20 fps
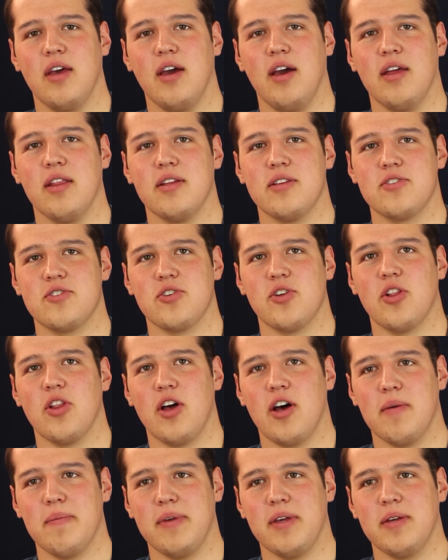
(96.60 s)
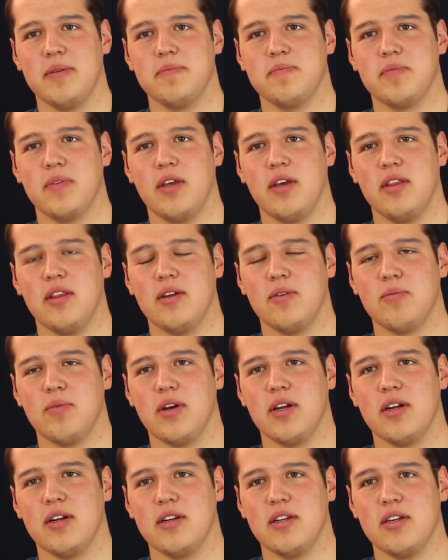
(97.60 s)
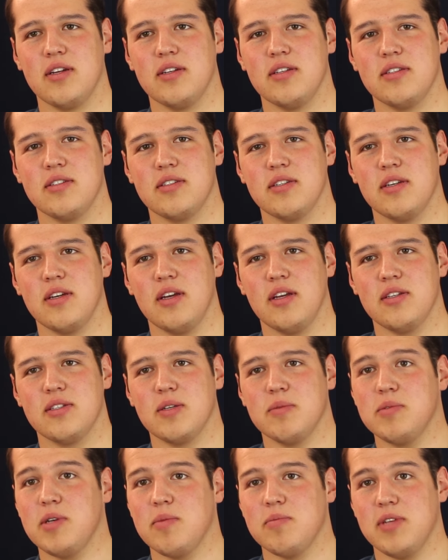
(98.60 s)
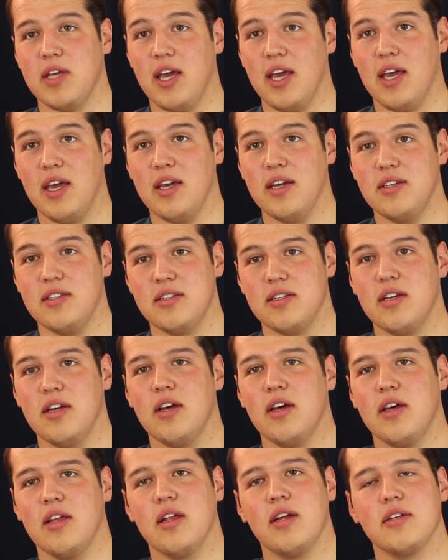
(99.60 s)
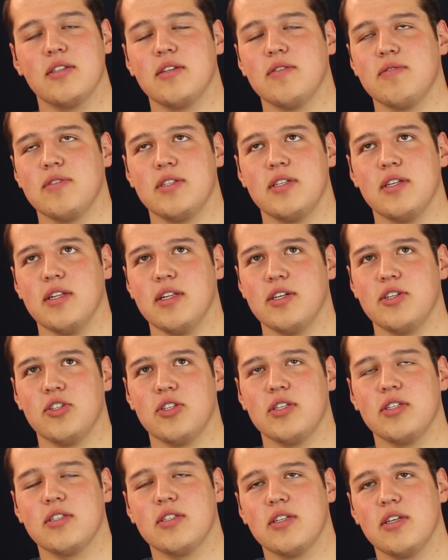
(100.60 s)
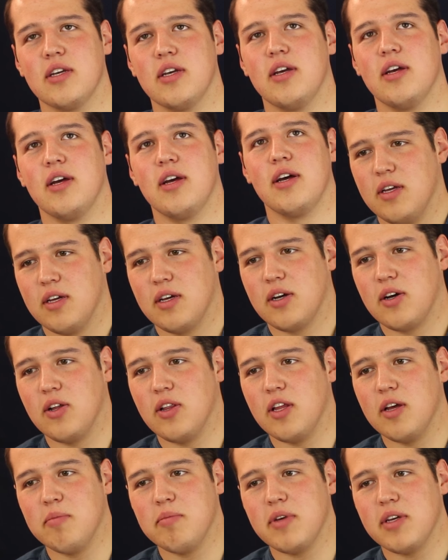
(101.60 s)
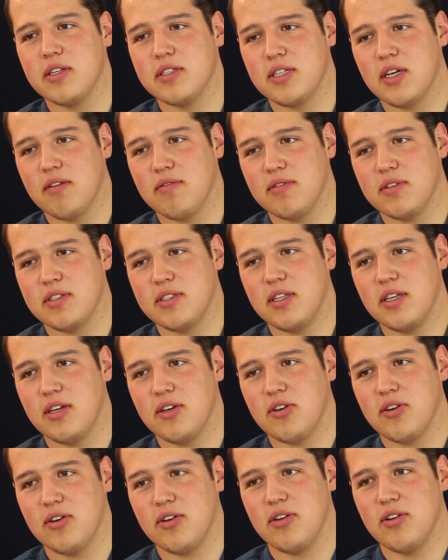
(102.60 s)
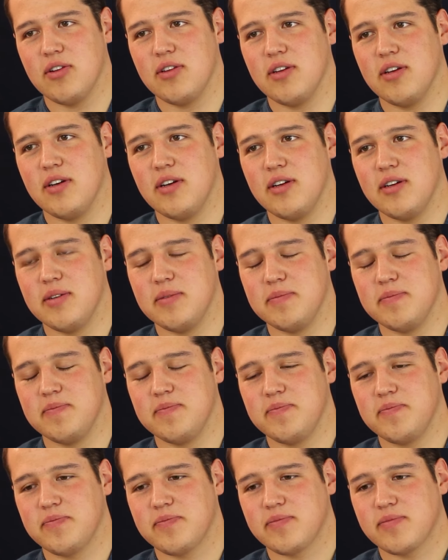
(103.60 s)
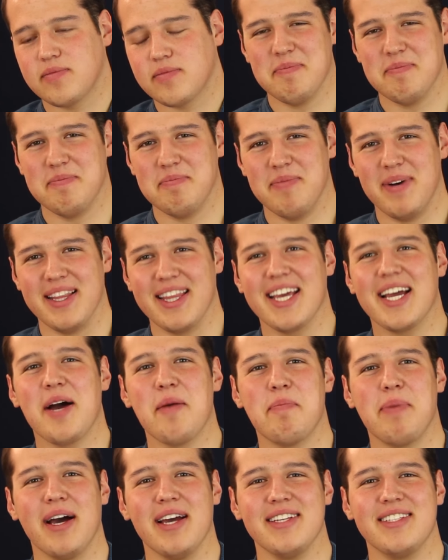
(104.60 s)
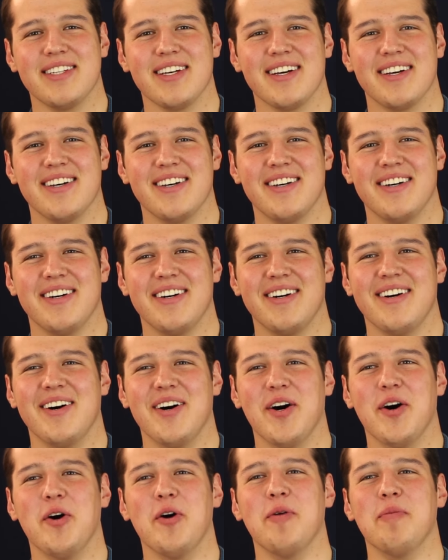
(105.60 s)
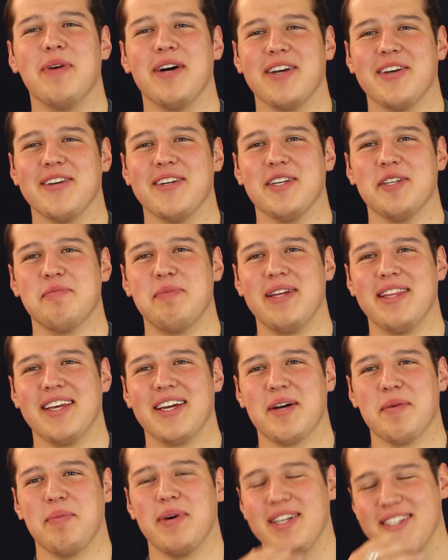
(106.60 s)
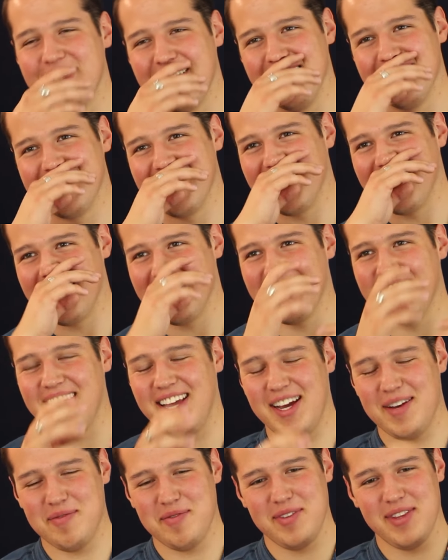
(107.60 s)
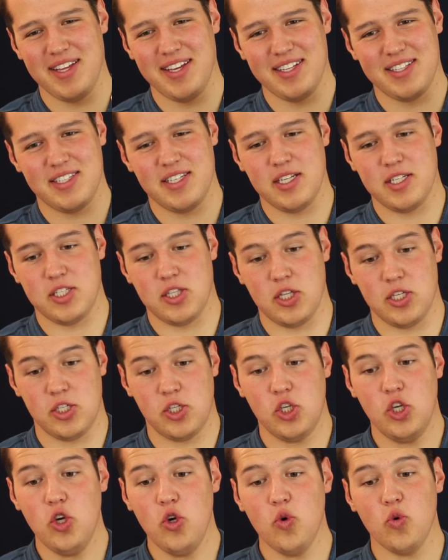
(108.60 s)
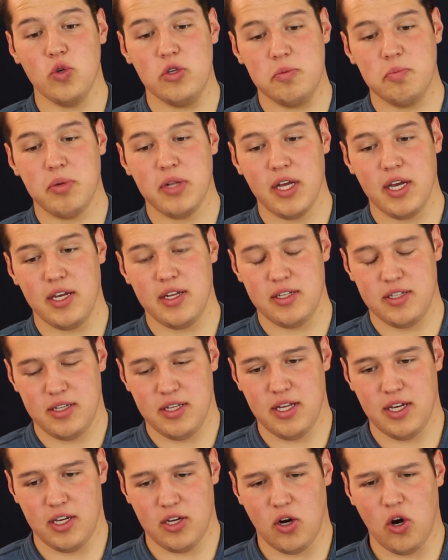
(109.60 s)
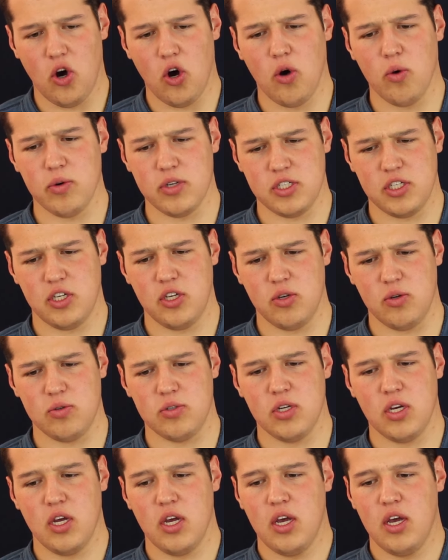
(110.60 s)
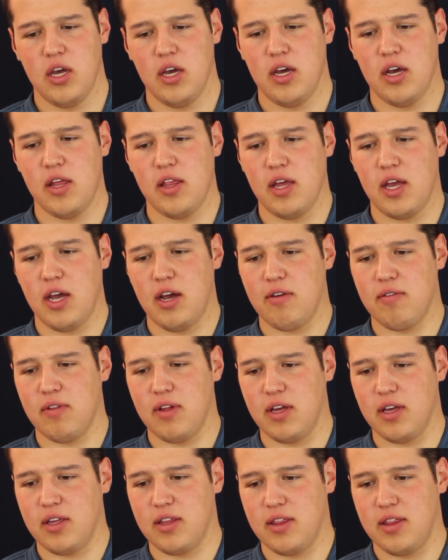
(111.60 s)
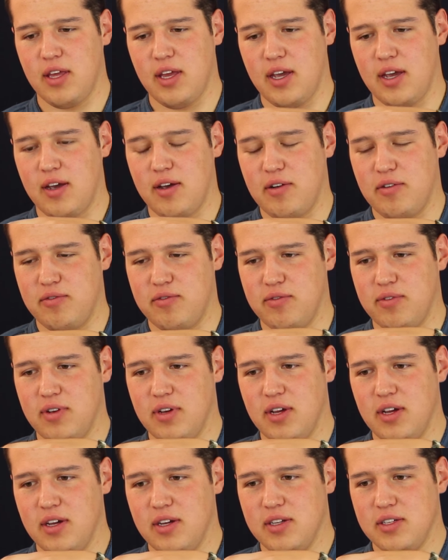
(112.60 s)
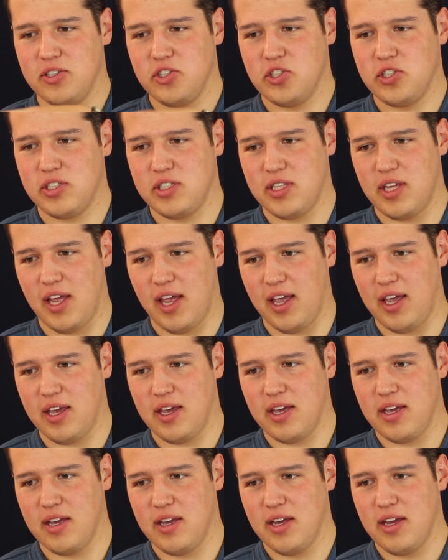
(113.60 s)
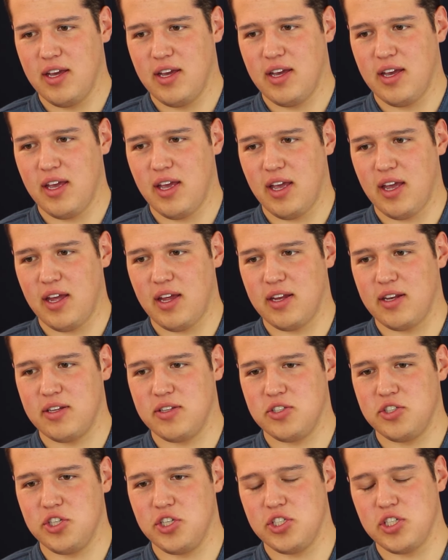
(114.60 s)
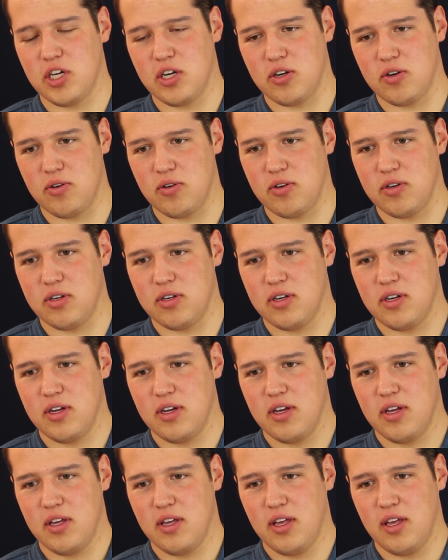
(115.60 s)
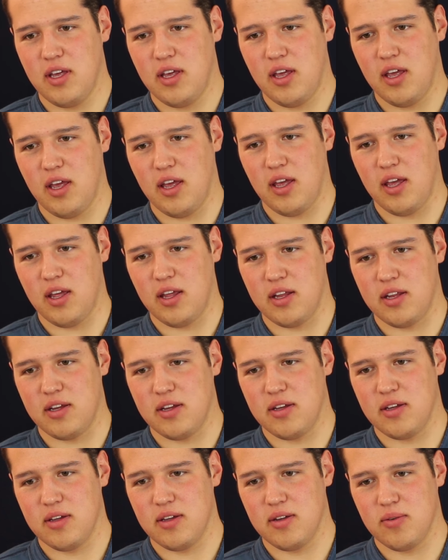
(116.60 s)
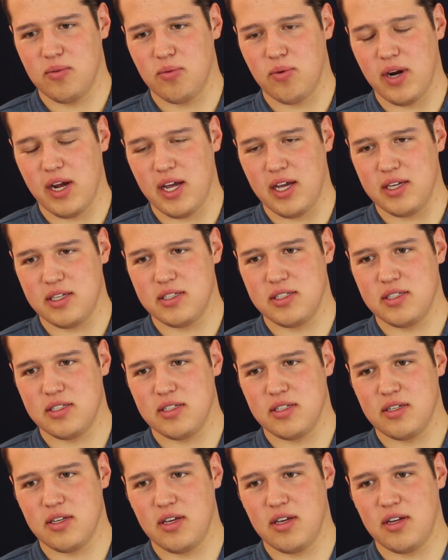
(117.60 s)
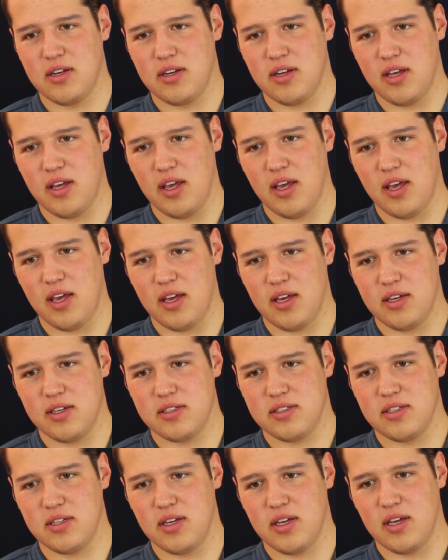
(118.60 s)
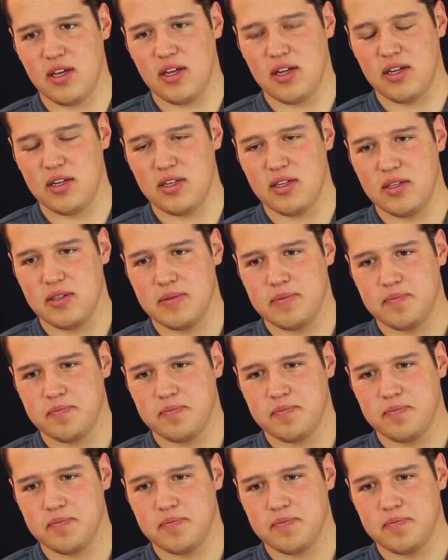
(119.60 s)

and then salami, and then red onions, and sometimes eggs. That stuff's delicious. Colombians have this thing called um, bandeja paisa, Oh my goodness, bandeja paisa. It's like they have it's it's this huge plate, like always huge, and they have like they have steak and chicharron and rice and eggs and